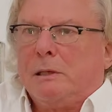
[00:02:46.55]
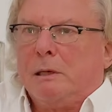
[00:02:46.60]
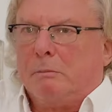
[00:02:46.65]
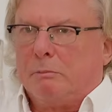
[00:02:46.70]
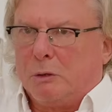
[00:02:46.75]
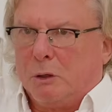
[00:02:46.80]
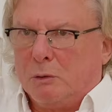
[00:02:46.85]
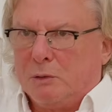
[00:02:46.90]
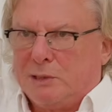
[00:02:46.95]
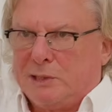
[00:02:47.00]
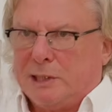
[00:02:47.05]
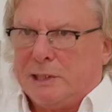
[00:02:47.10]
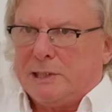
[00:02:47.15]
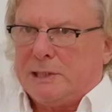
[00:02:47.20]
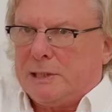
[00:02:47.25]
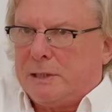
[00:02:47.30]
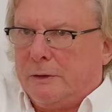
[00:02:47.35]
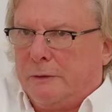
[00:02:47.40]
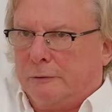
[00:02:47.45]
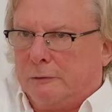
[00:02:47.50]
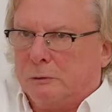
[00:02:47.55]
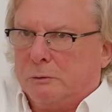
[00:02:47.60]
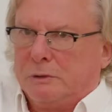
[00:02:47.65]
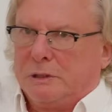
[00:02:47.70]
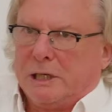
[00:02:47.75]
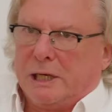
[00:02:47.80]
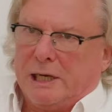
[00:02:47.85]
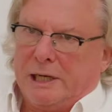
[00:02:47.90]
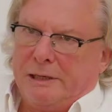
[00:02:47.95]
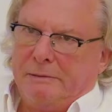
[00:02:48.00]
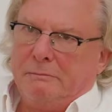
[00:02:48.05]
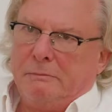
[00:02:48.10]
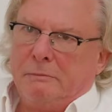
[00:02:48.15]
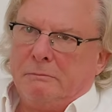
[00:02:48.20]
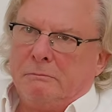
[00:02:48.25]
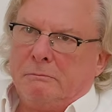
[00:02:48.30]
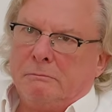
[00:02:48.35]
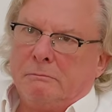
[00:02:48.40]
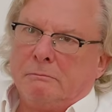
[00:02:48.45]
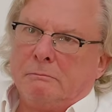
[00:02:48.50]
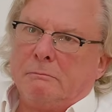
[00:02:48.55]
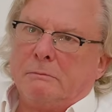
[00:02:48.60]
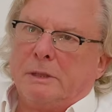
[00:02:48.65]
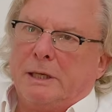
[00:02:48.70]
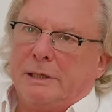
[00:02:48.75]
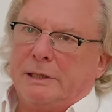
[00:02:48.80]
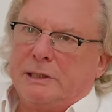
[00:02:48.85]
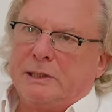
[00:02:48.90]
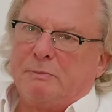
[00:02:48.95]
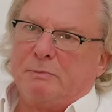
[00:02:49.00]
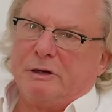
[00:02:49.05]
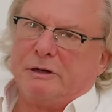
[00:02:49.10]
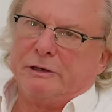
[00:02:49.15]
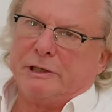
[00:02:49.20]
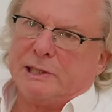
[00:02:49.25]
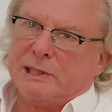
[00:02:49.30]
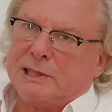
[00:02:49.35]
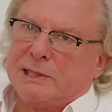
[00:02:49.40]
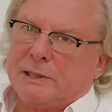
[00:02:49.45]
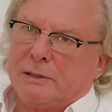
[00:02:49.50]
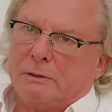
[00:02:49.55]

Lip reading: a process through time and experience.